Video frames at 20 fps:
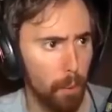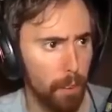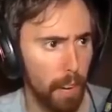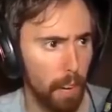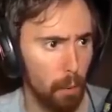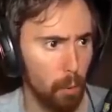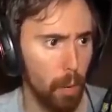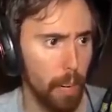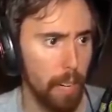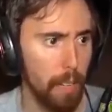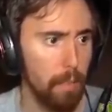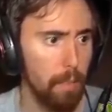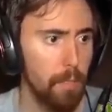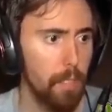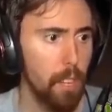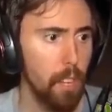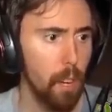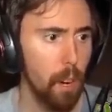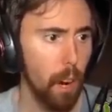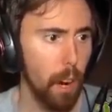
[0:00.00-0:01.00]
in that raid.
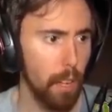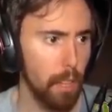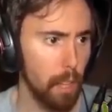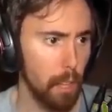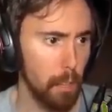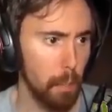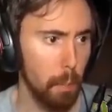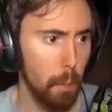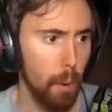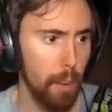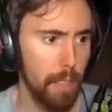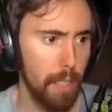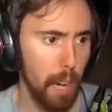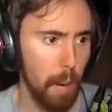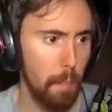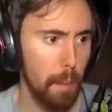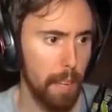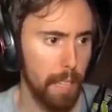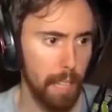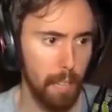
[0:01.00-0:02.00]
The point that
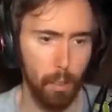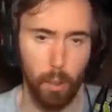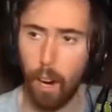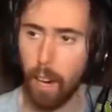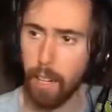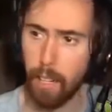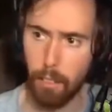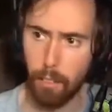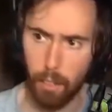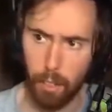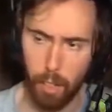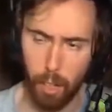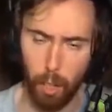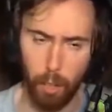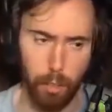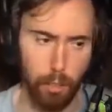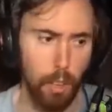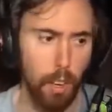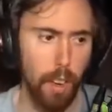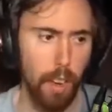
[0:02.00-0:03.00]
I'm making, right, is that
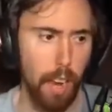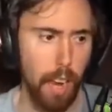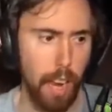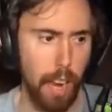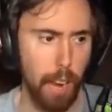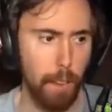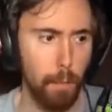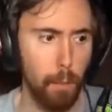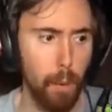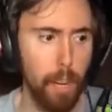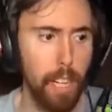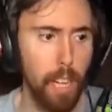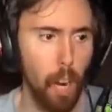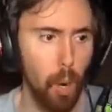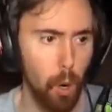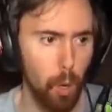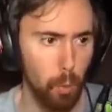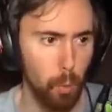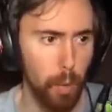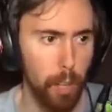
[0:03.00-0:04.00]
there's... If we
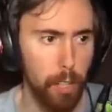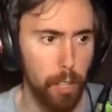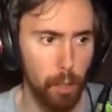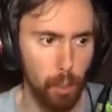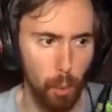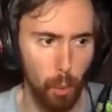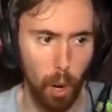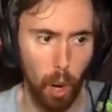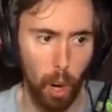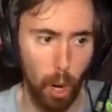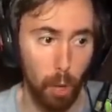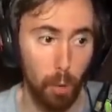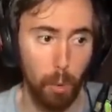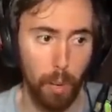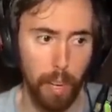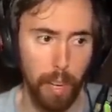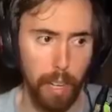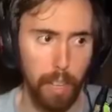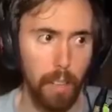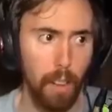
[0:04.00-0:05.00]
go and we do our
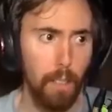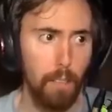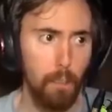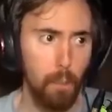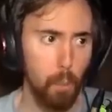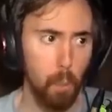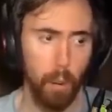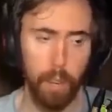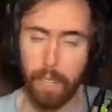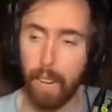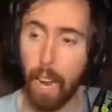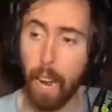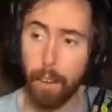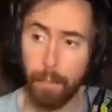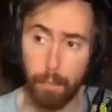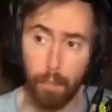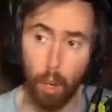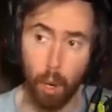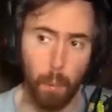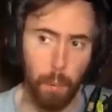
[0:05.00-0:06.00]
raid, we're gonna
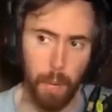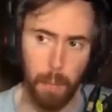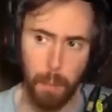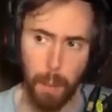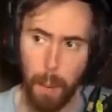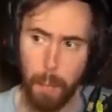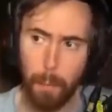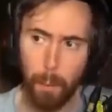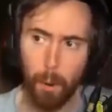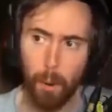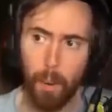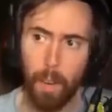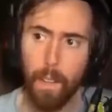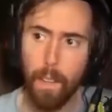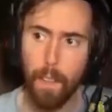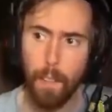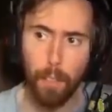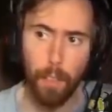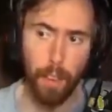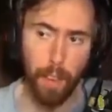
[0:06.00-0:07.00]
have so many people
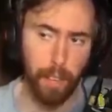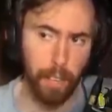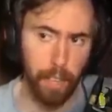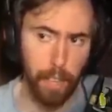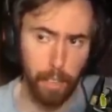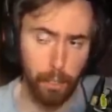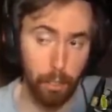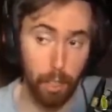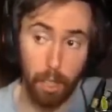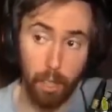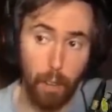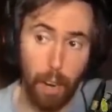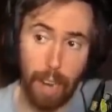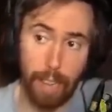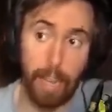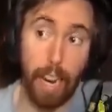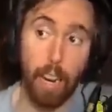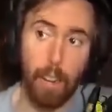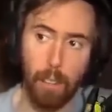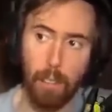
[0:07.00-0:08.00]
that it's gonna
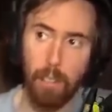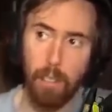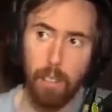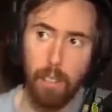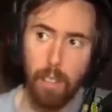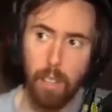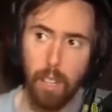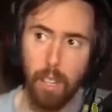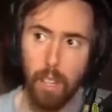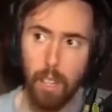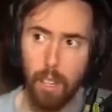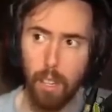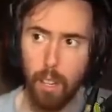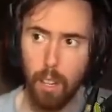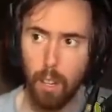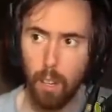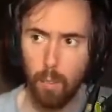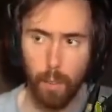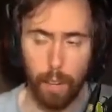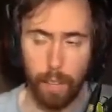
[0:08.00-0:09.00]
lag out.
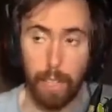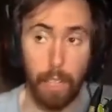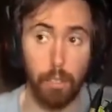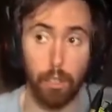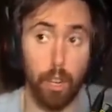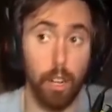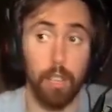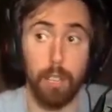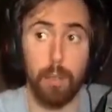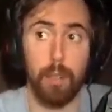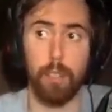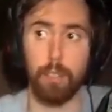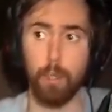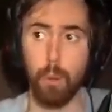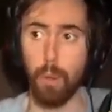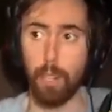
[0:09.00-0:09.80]
Like, that's all there is to